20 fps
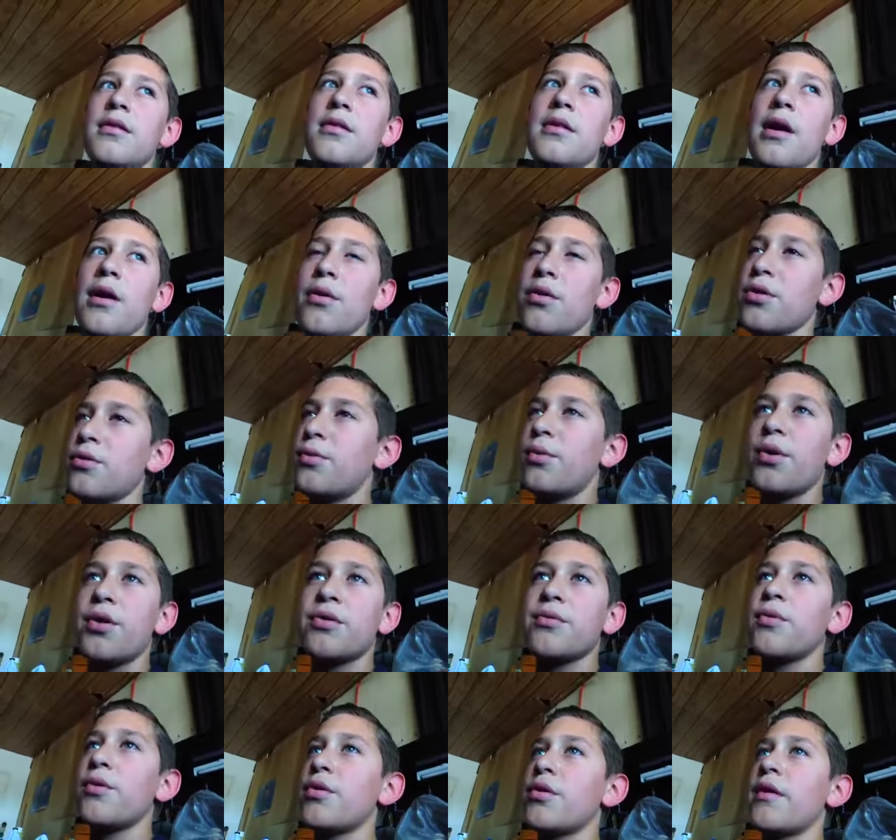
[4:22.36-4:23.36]
That was the worst
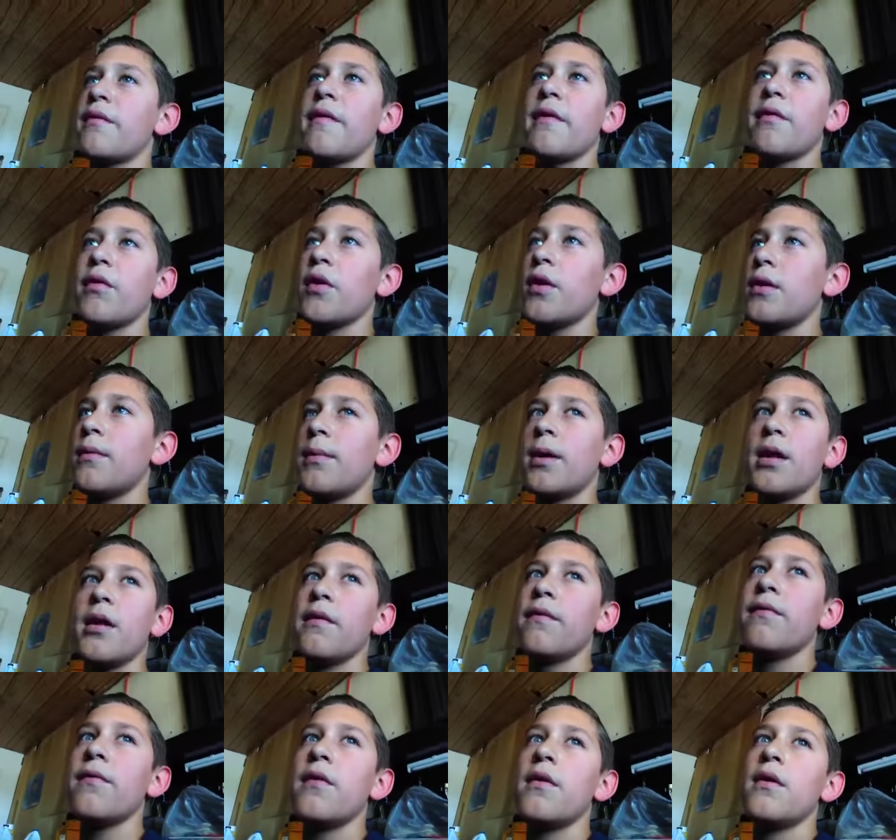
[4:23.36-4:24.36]
roast I've ever heard in my
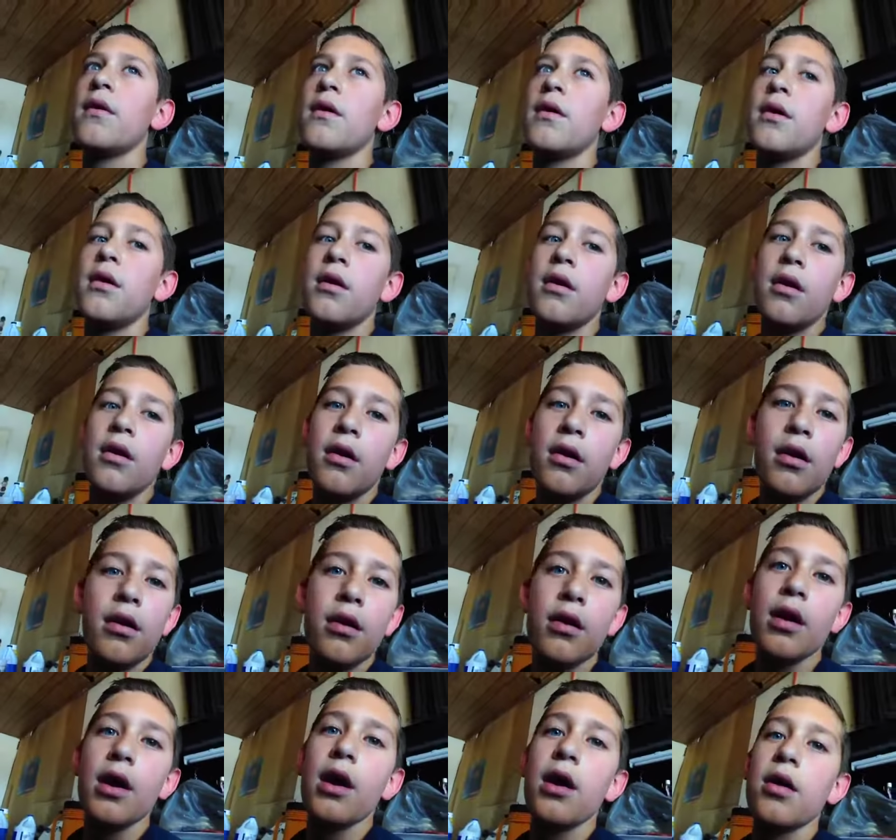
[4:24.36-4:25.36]
life.
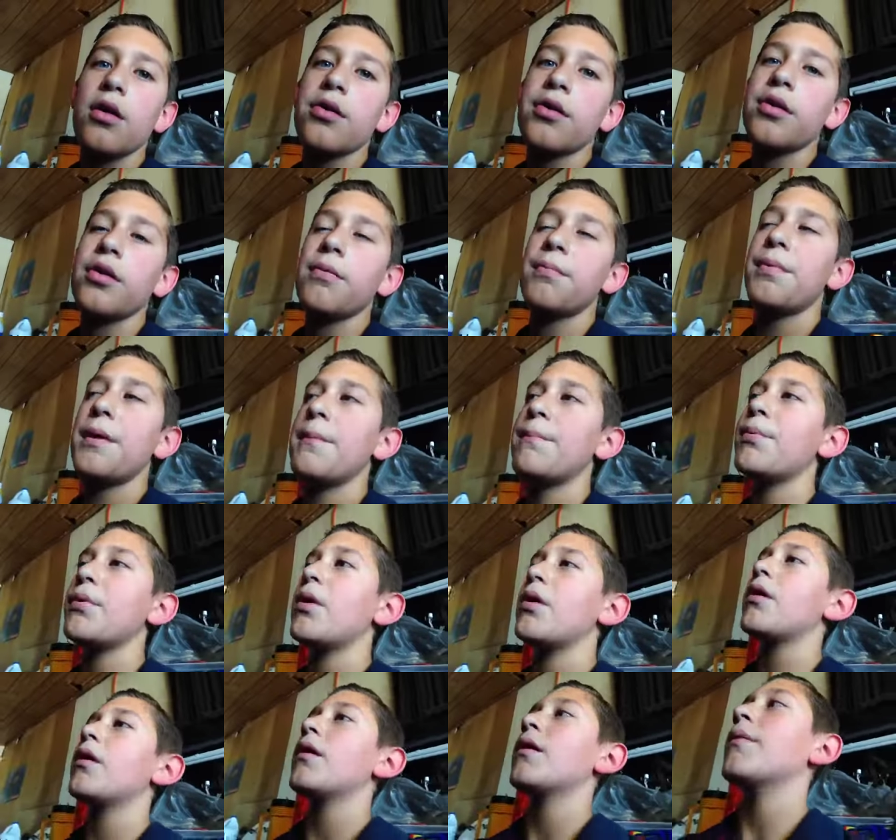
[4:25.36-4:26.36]
Yes,
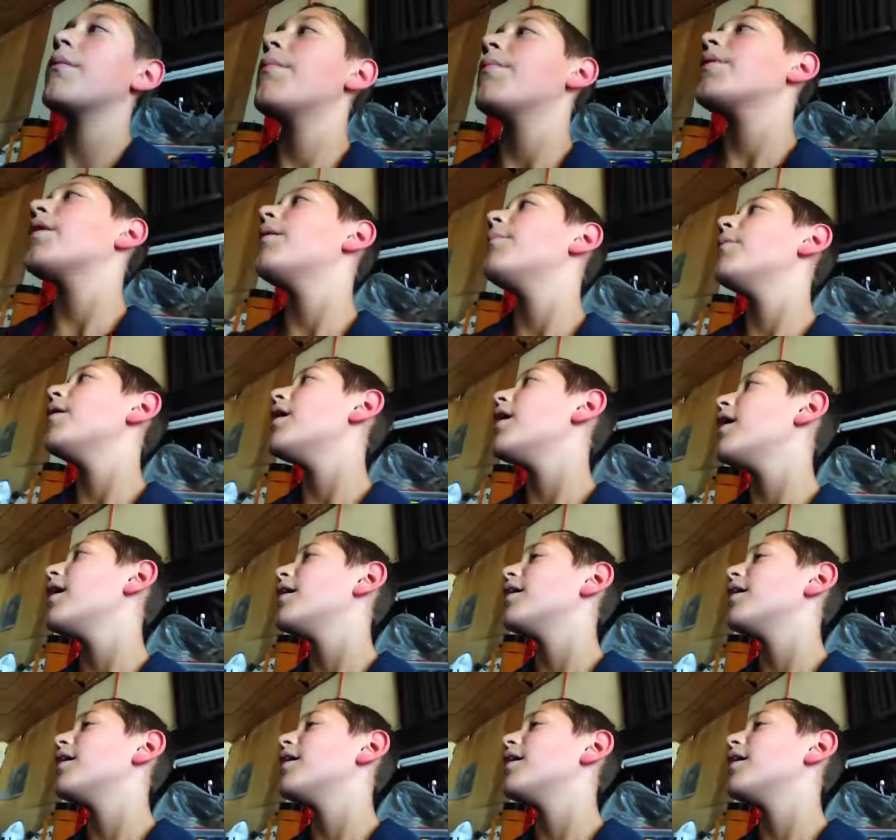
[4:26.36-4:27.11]
people, come on.